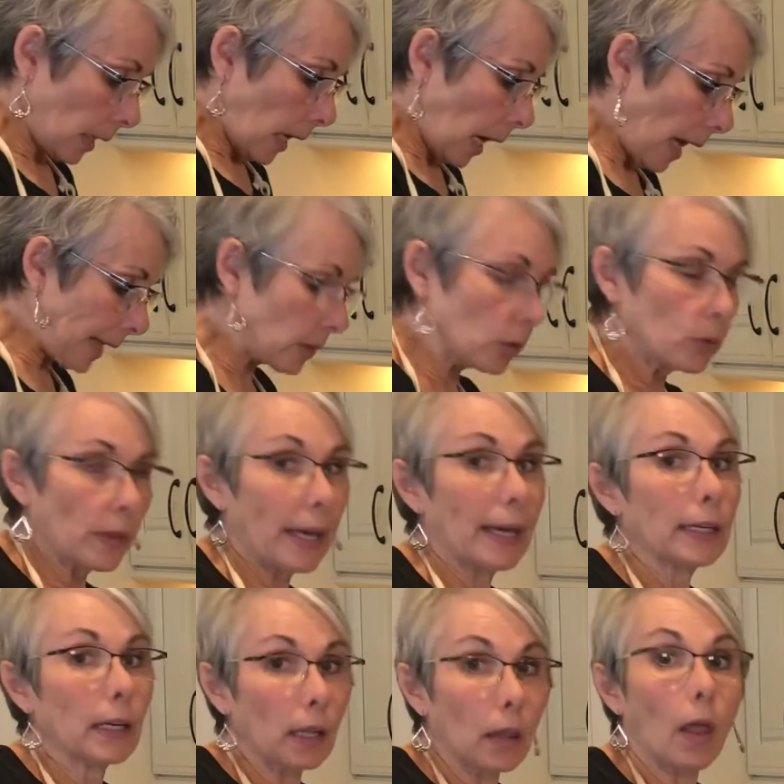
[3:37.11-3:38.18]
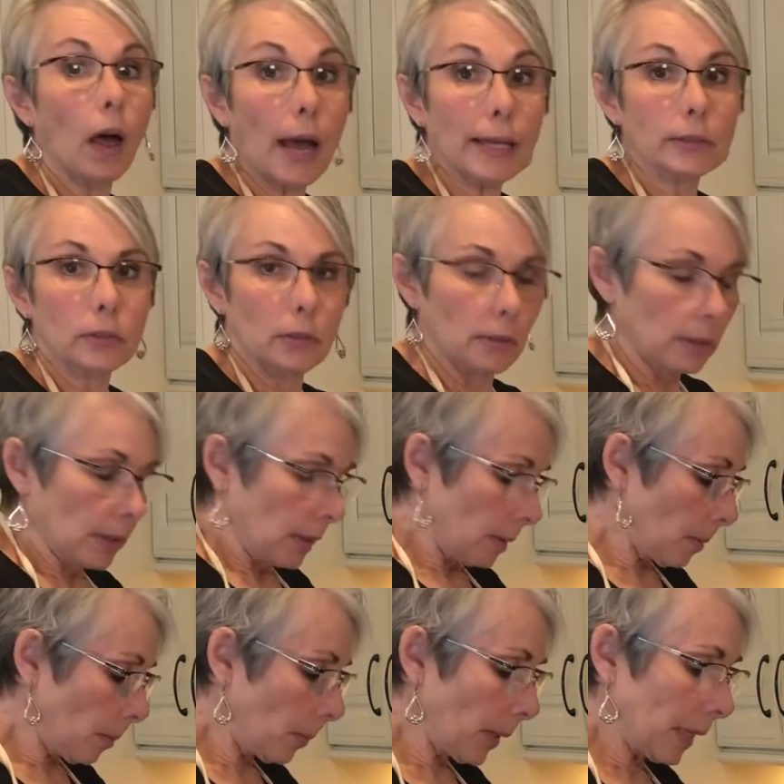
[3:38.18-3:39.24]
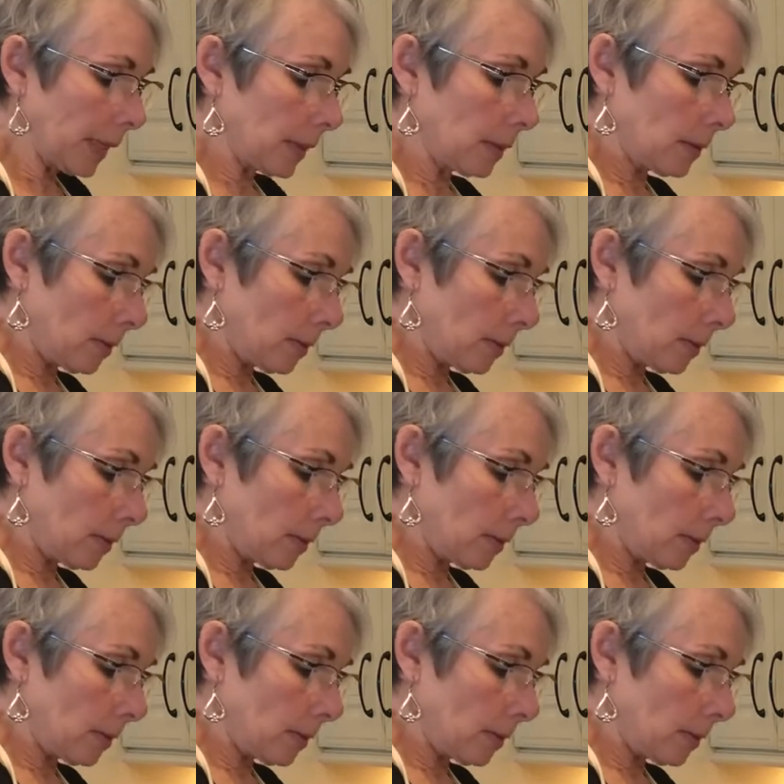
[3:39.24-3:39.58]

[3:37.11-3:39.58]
I do that a lot, but